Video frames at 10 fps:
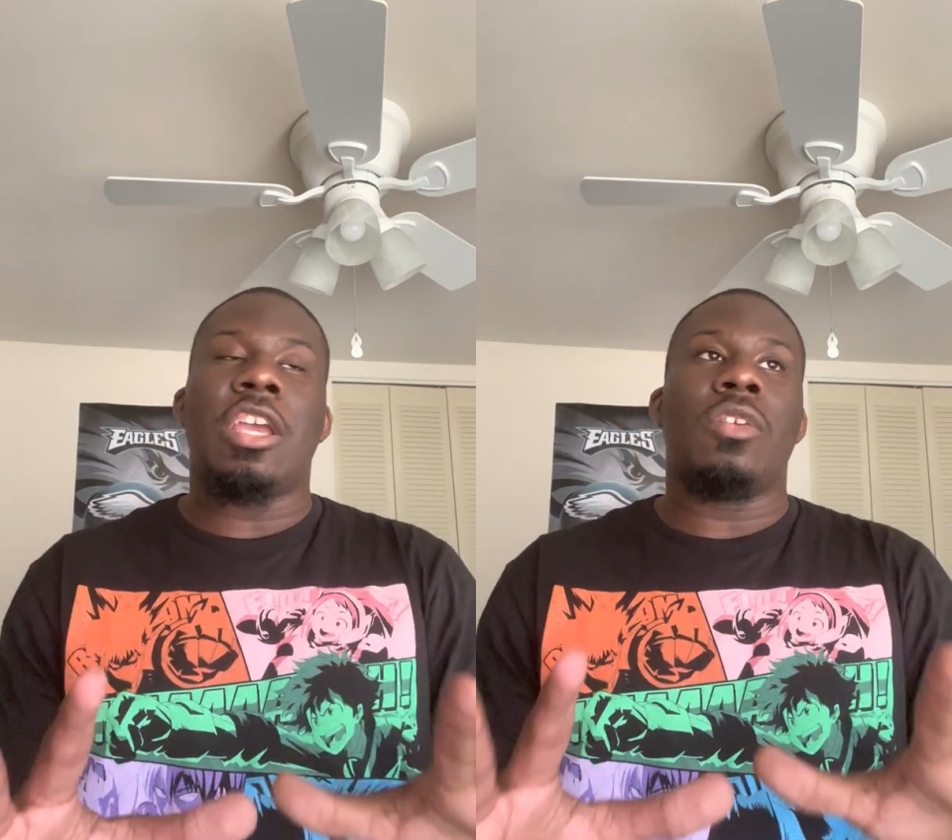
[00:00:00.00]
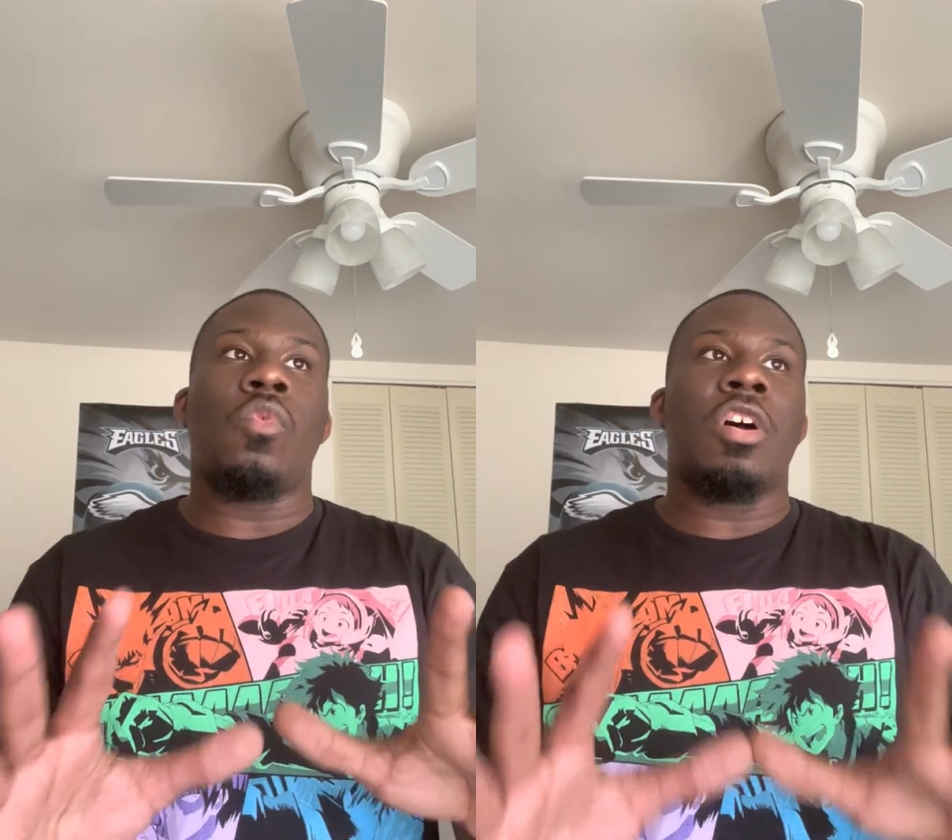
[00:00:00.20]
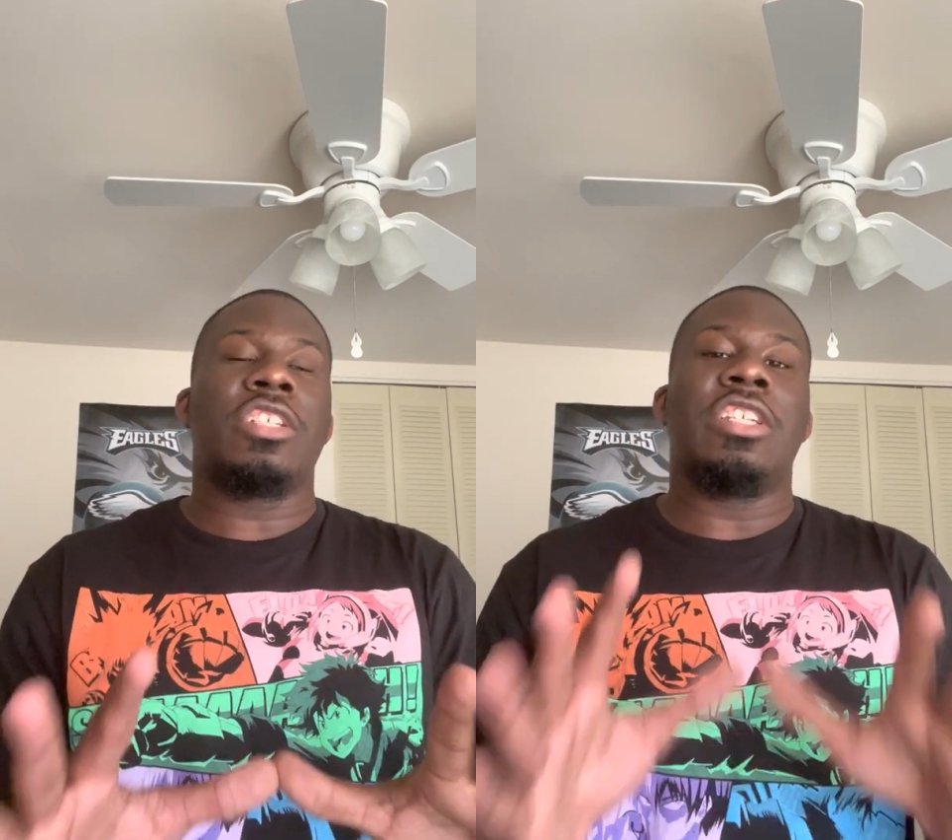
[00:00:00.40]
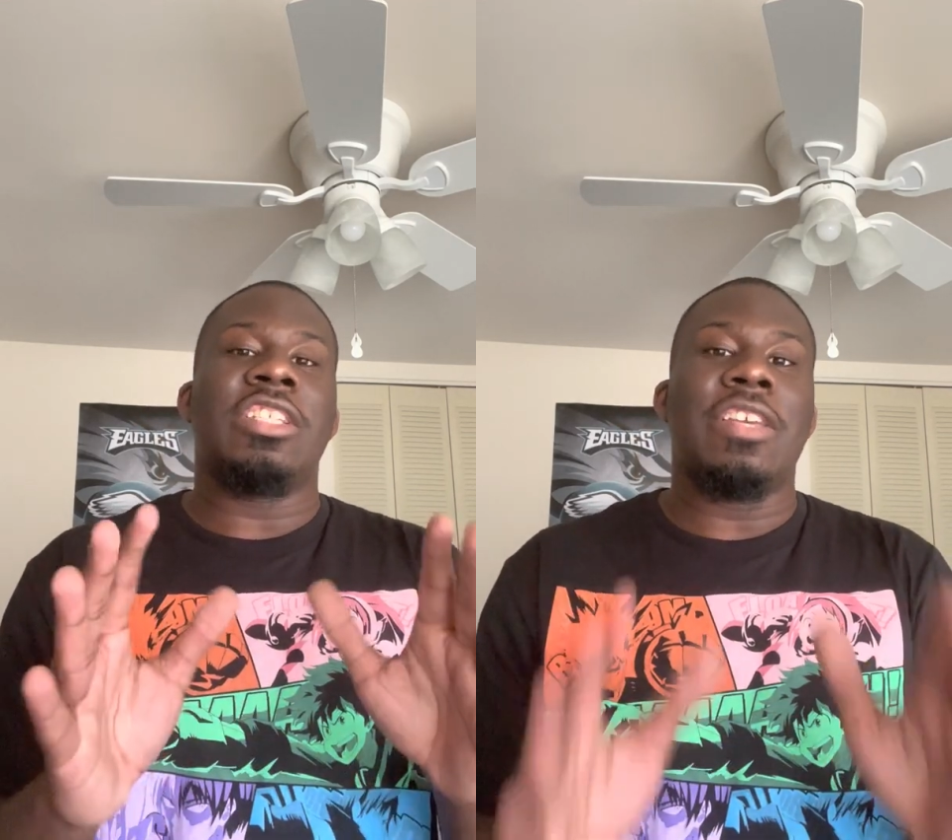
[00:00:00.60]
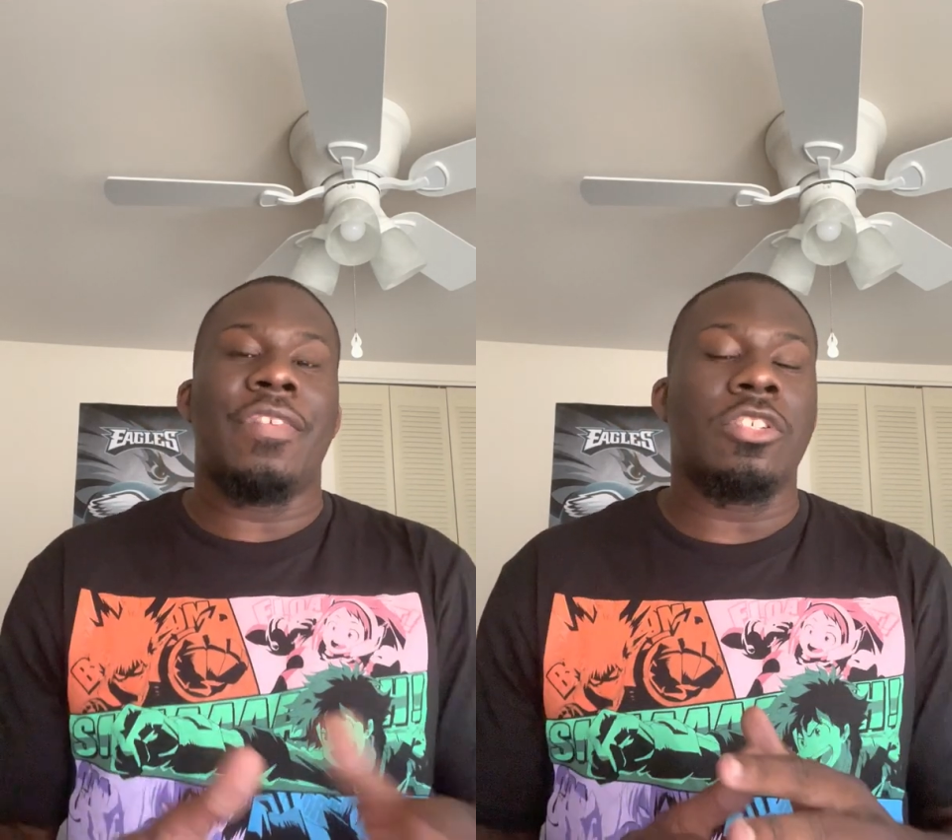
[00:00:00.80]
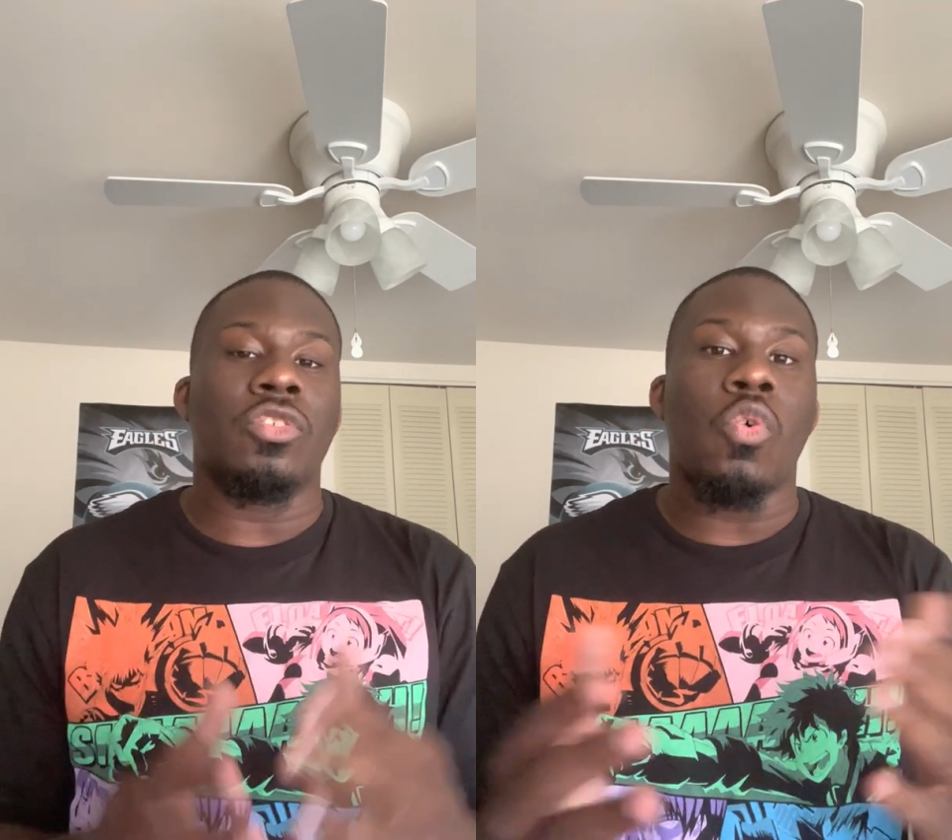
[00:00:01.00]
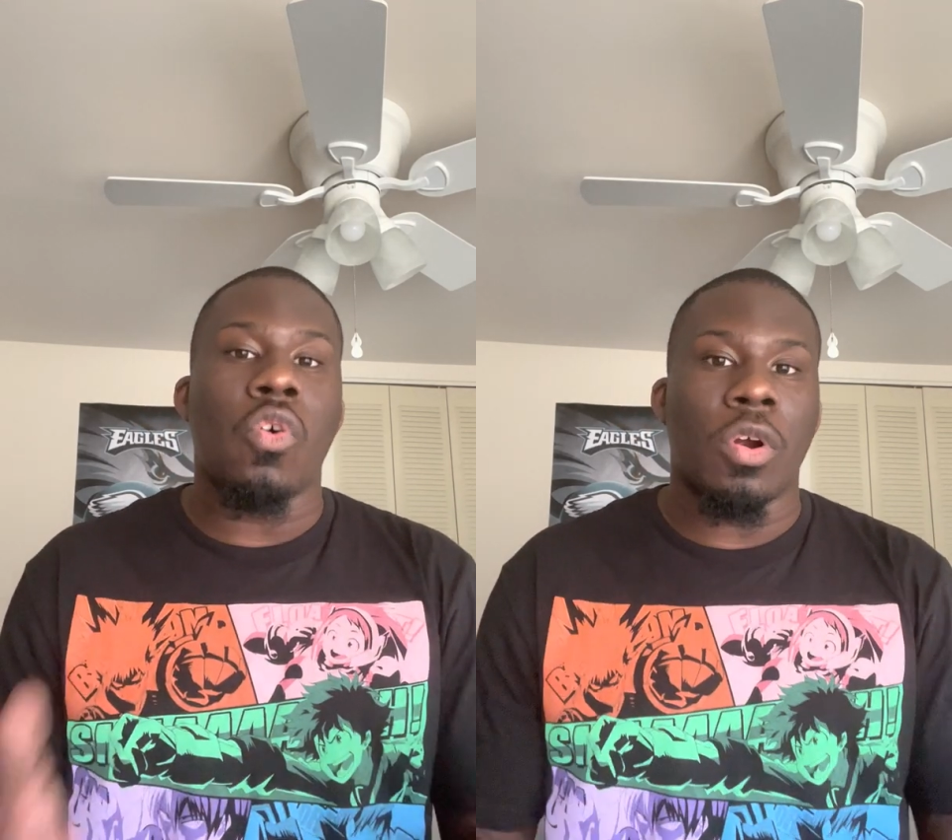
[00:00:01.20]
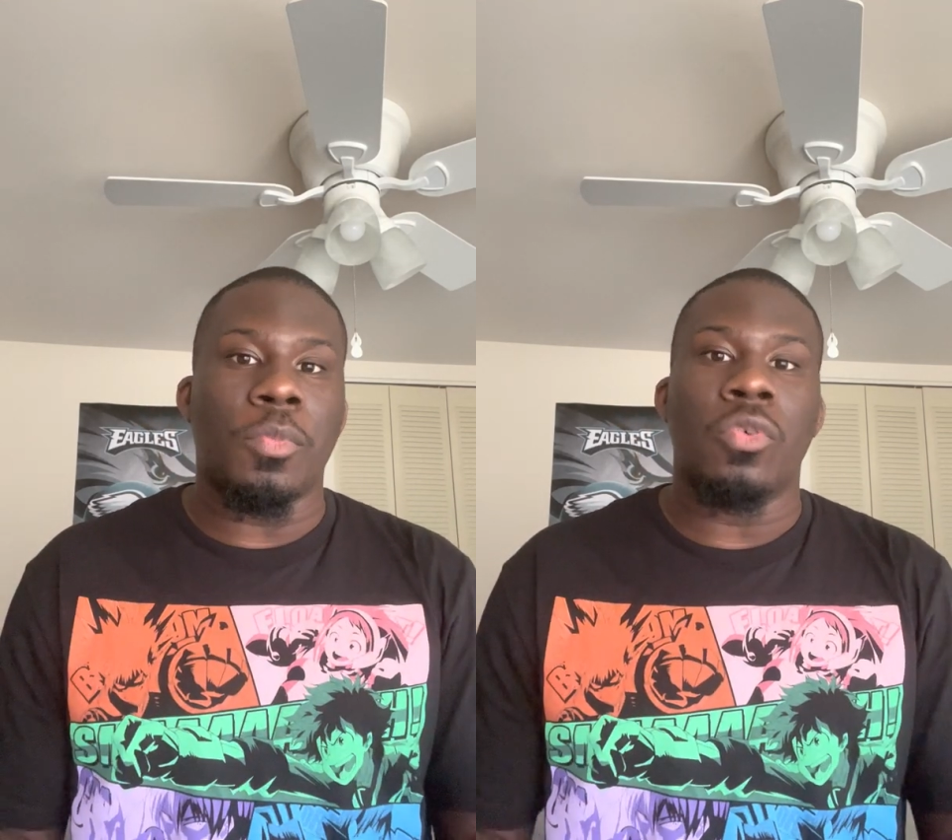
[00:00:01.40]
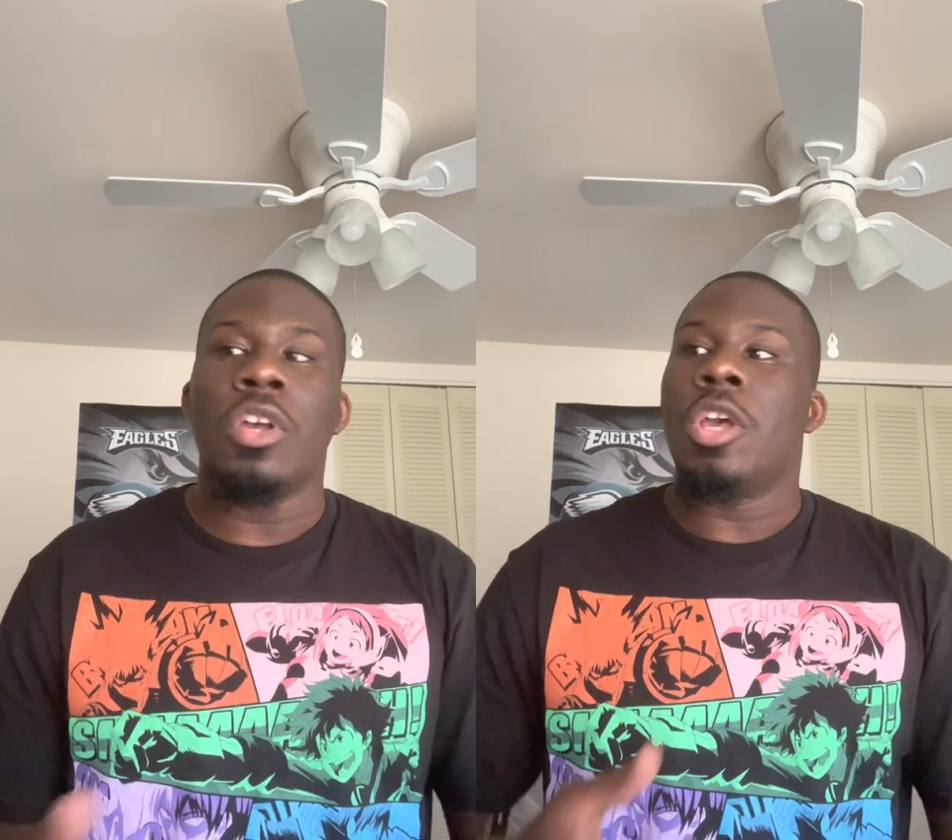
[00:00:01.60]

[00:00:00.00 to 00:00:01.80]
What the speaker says: the Washington's defense is horrible,